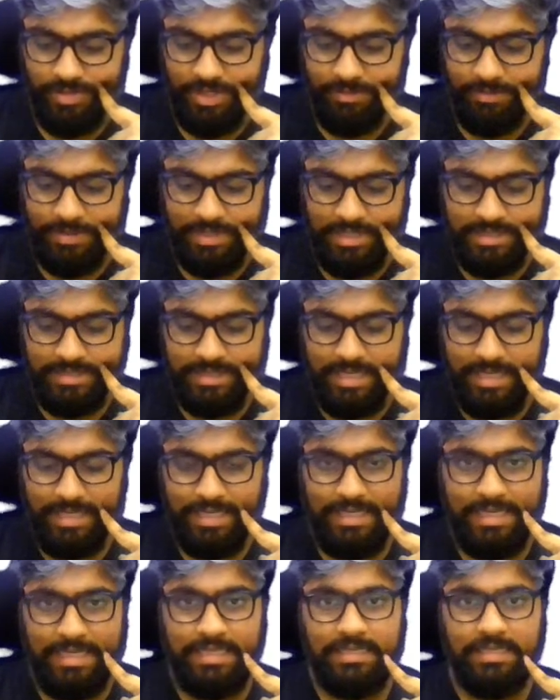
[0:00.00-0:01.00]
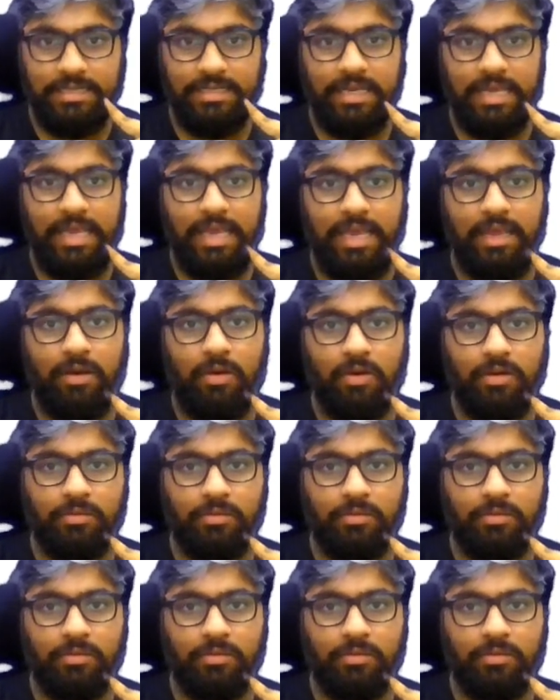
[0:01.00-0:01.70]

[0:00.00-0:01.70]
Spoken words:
people are saying either A or